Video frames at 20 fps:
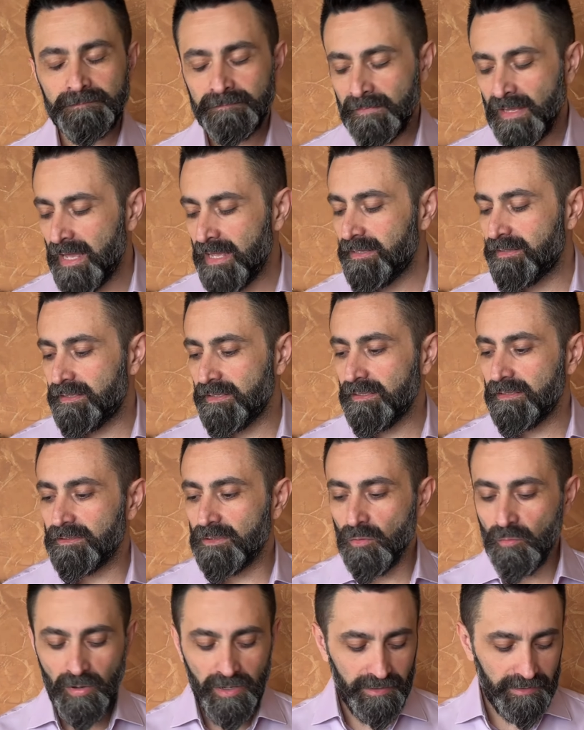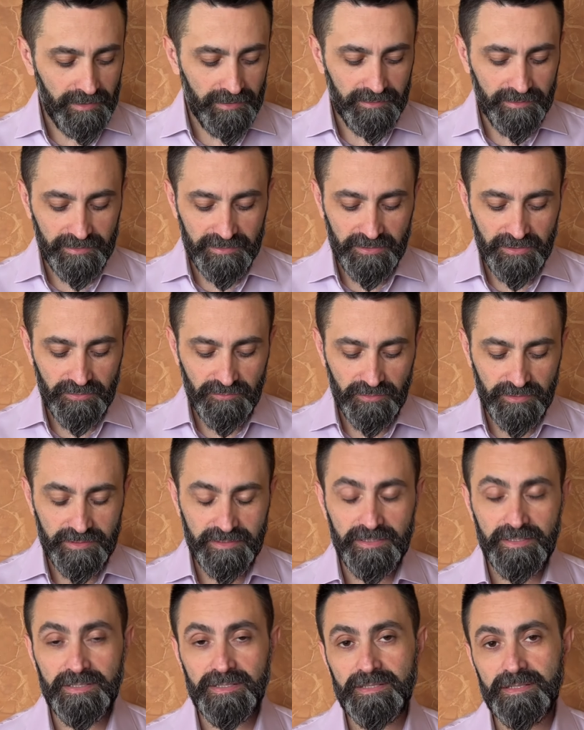I think the way that the
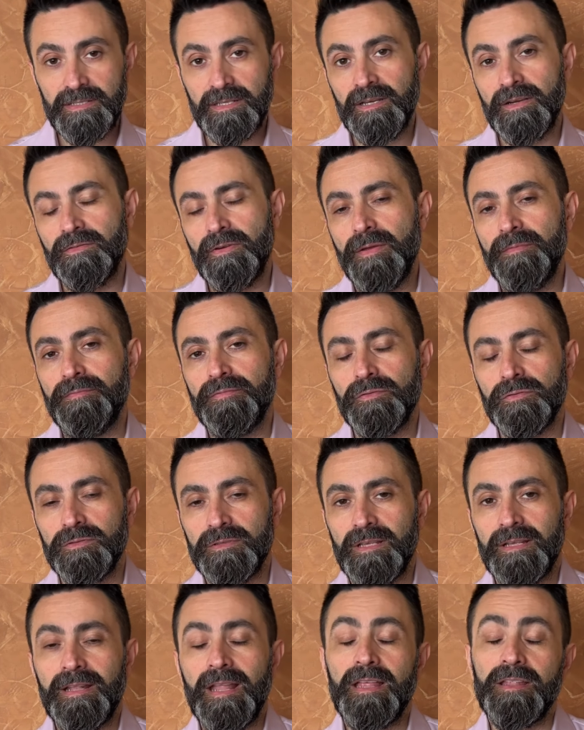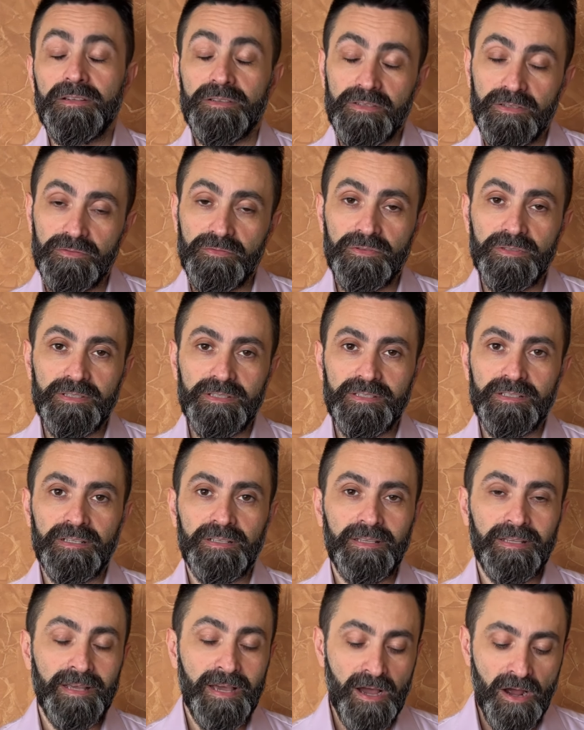citruses, the grapefruit and other citruses
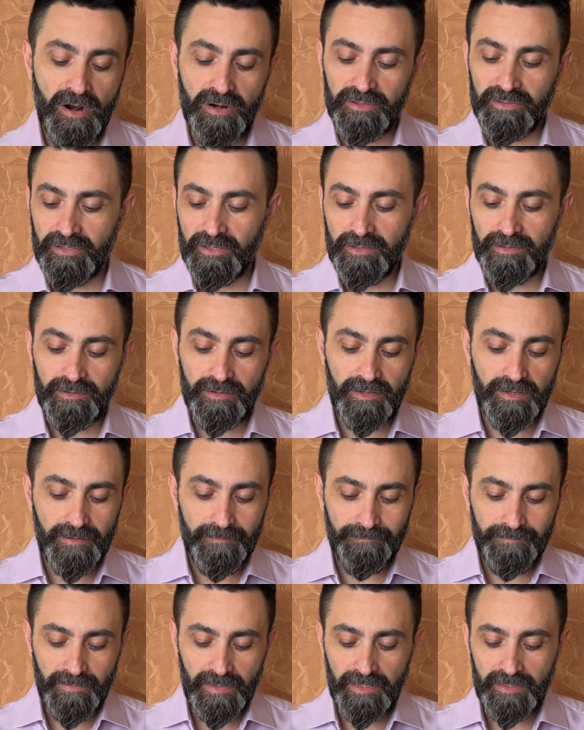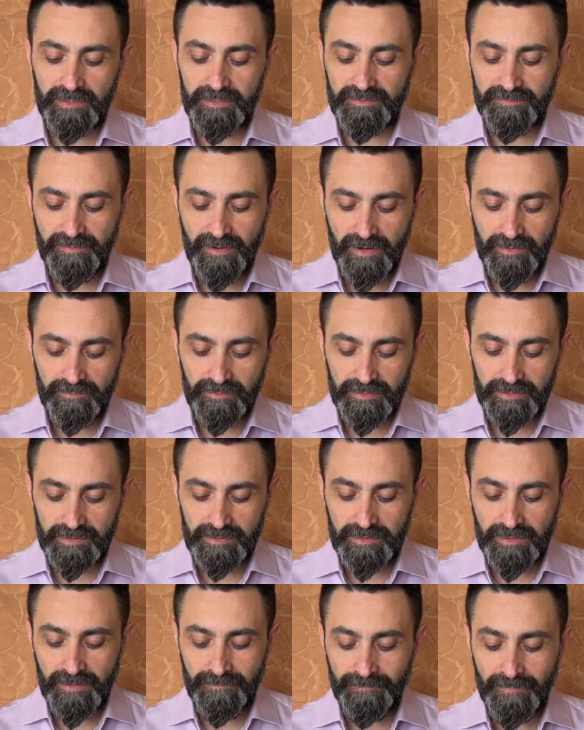that are done uh, in this
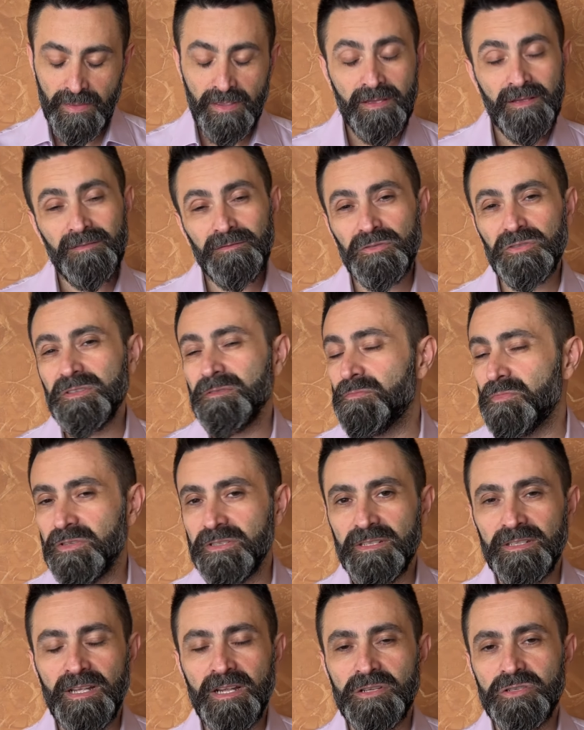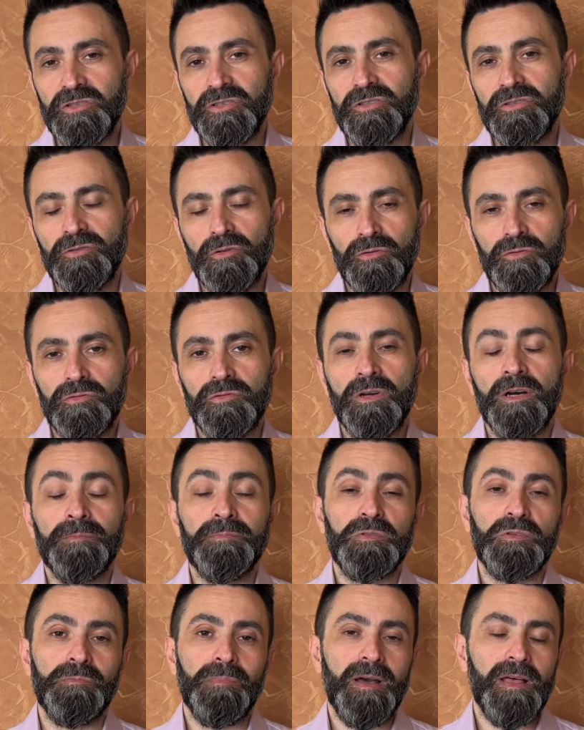fragrance uh, for some reason are just not too
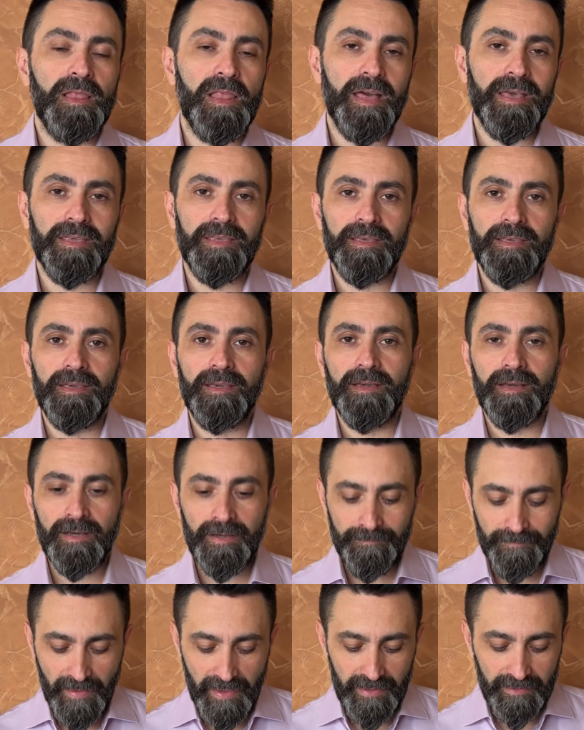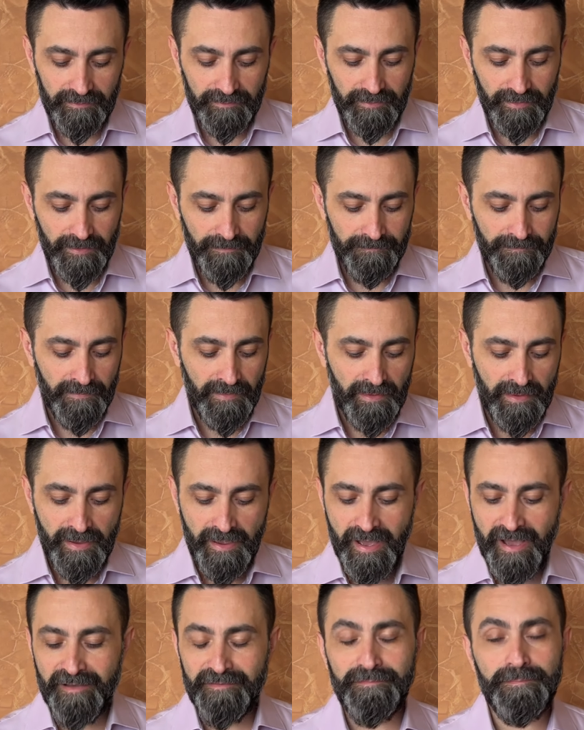up to my liking uh, and uh,
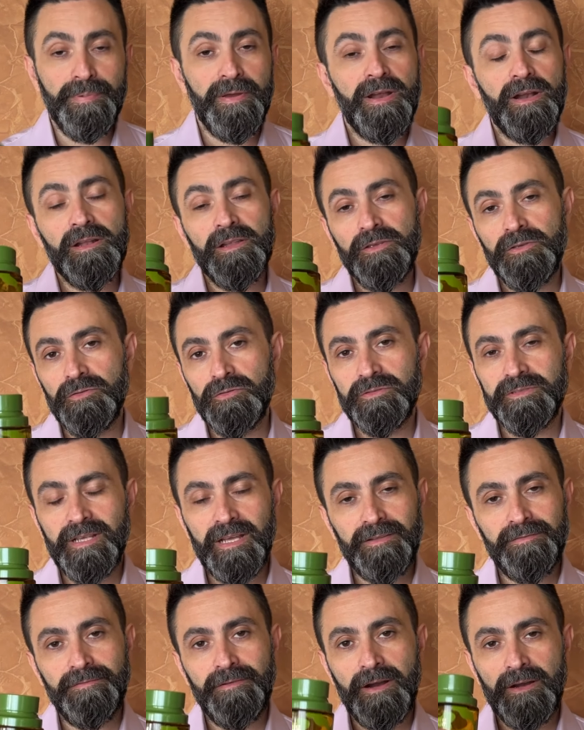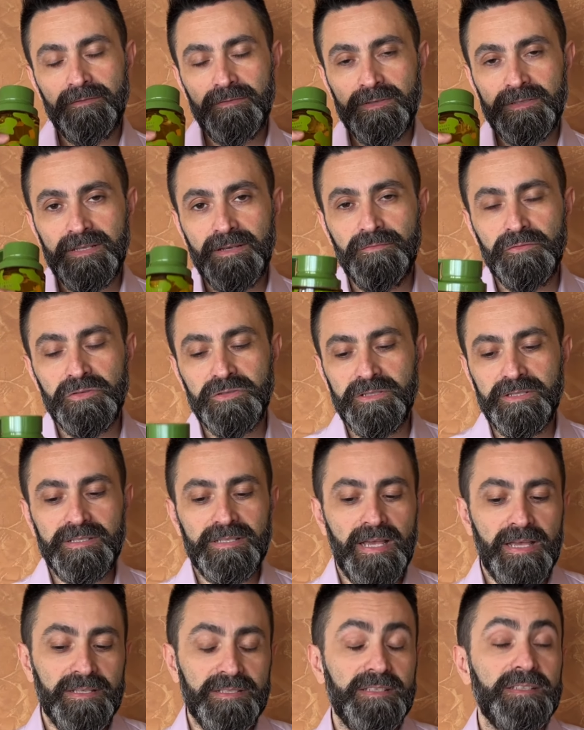I've barely used that fragrance ever since
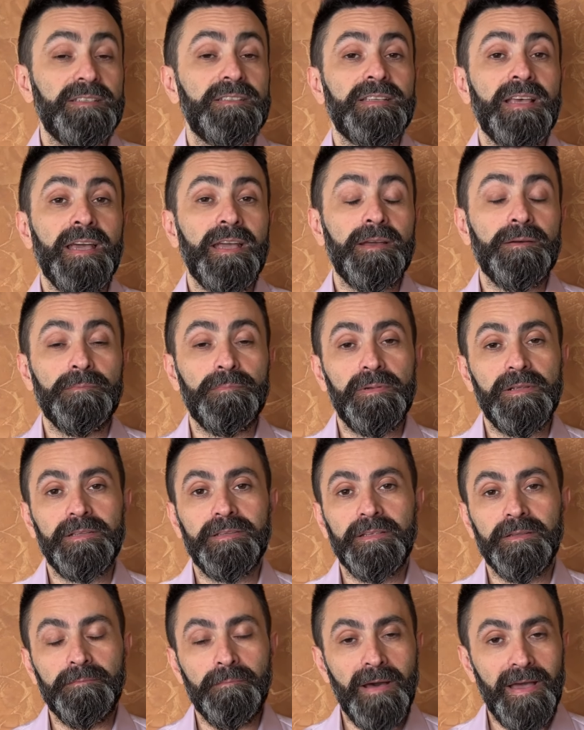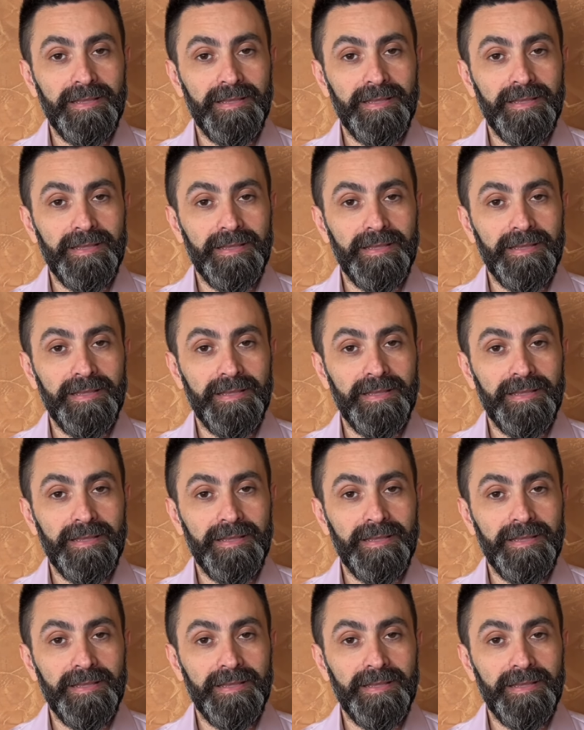I, since I completed my